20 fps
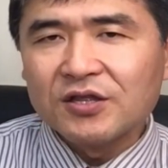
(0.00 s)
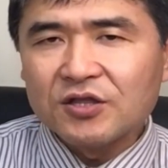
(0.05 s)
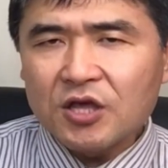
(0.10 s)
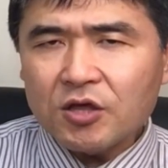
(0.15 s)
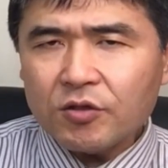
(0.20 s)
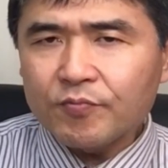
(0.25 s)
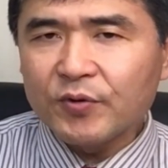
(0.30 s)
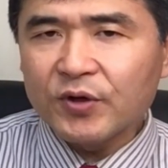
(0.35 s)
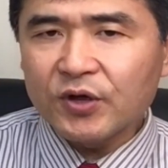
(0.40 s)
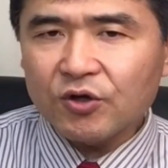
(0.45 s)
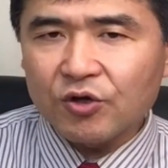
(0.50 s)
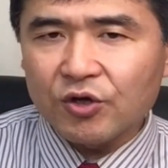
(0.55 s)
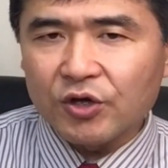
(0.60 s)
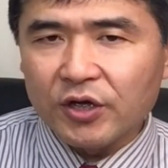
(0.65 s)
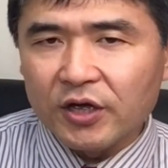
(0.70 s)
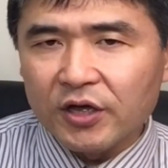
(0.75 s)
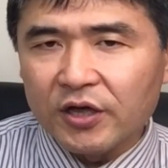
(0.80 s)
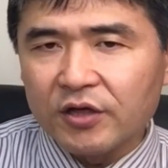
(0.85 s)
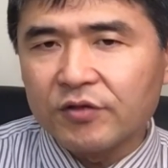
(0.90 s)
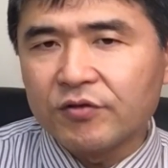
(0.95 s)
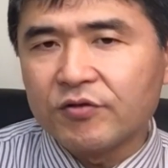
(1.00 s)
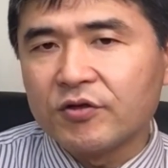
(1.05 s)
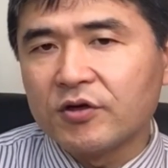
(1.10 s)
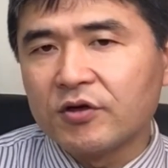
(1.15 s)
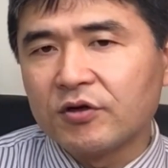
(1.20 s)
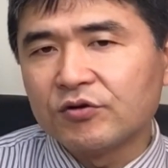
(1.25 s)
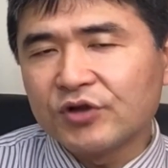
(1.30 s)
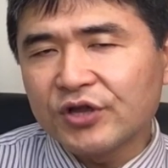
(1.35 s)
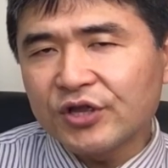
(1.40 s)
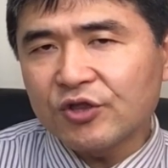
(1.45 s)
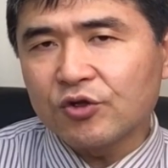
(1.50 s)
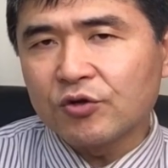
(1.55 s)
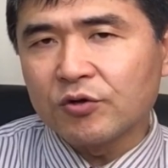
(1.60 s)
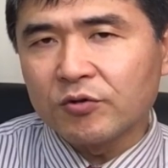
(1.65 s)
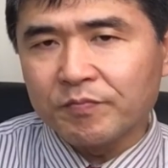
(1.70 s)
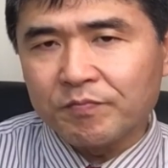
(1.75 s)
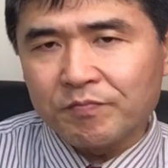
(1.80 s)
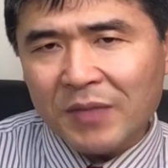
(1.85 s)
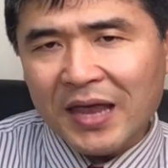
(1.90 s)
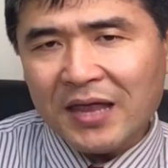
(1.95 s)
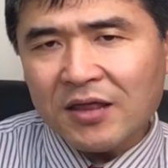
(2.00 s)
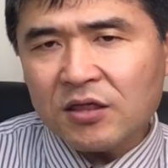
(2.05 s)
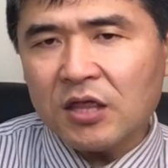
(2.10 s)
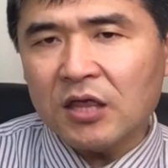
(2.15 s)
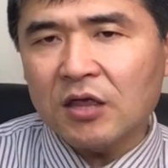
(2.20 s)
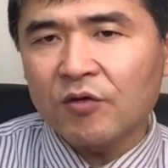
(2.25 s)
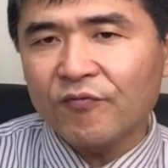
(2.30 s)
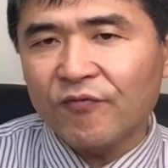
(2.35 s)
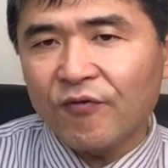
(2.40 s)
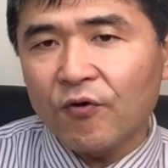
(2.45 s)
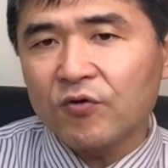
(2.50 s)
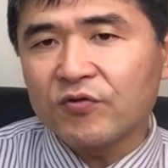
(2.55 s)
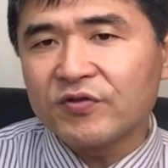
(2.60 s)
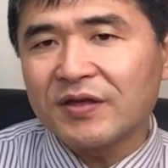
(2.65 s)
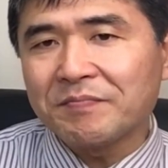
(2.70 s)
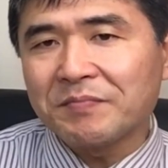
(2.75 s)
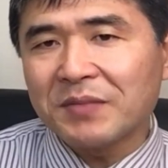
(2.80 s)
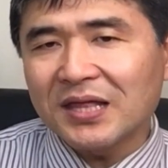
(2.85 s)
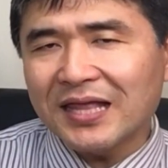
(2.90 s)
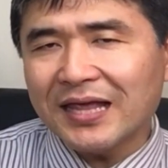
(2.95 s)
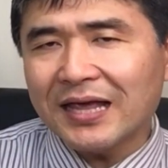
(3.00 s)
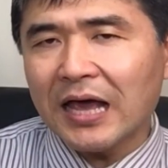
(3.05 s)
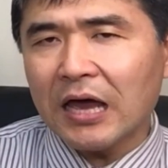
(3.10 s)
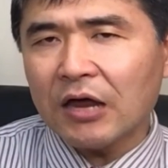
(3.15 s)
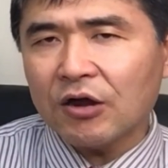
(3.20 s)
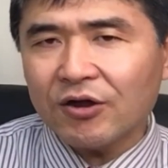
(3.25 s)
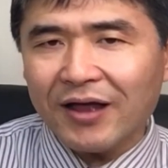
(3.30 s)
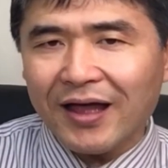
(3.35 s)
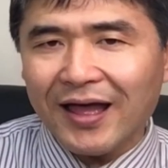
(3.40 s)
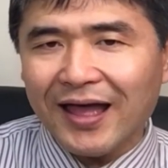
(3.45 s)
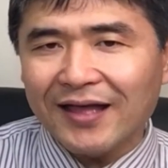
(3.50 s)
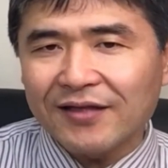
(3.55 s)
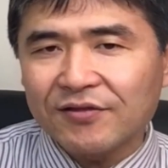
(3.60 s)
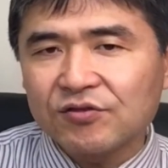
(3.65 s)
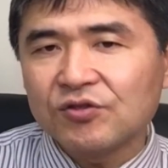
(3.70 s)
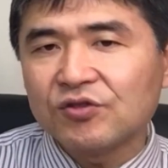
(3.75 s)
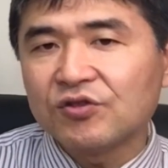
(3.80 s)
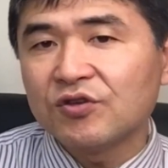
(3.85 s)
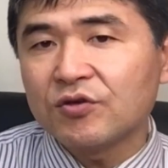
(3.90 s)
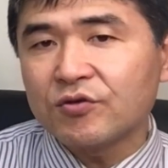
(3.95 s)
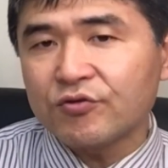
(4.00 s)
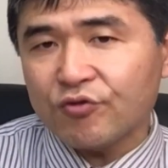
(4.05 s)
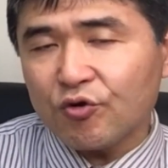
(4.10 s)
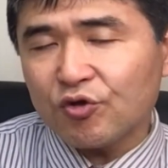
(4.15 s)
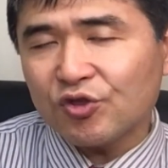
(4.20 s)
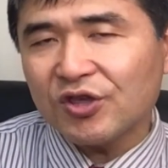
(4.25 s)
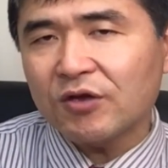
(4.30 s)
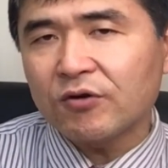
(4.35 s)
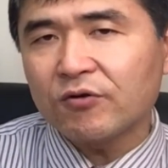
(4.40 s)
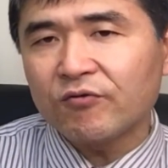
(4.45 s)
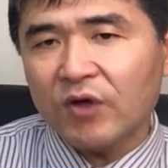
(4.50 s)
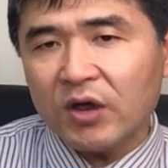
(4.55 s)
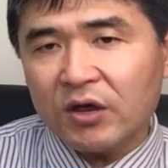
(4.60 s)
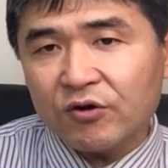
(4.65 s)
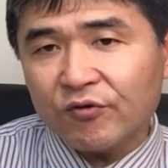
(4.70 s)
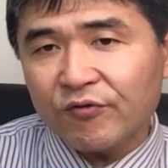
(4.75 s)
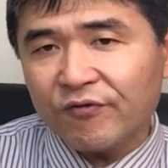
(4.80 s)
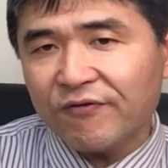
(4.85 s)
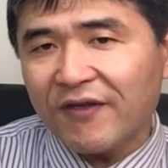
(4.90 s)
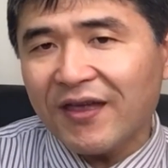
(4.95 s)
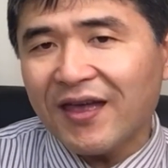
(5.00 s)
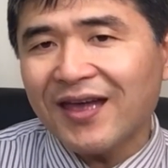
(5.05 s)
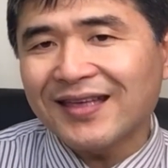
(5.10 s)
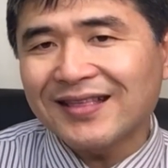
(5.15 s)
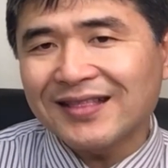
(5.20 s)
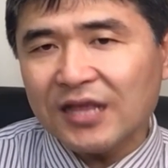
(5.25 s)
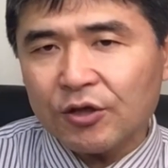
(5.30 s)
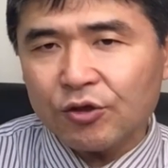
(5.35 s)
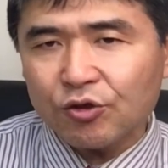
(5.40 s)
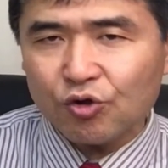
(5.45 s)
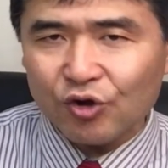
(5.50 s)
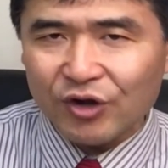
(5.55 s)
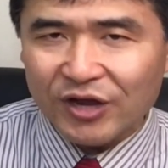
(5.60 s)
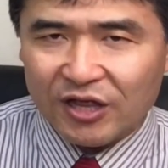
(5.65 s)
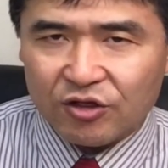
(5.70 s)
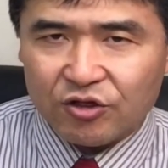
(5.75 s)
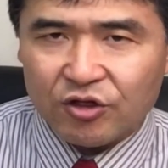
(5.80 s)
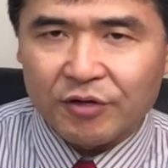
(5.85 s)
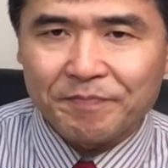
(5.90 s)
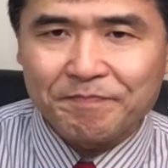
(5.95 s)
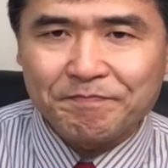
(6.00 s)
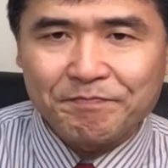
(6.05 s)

This book is written mainly for the medical and social welfare industries,